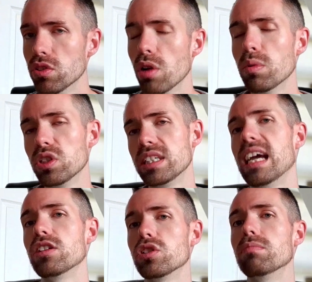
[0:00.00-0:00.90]
I wanted to
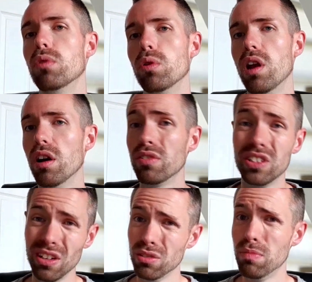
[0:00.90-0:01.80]
get some more life,
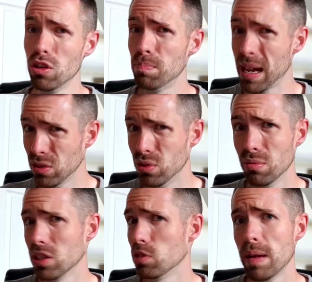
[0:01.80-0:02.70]
because those batteries are
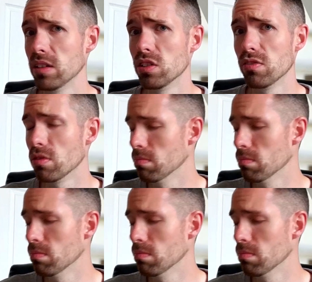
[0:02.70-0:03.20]
expensive from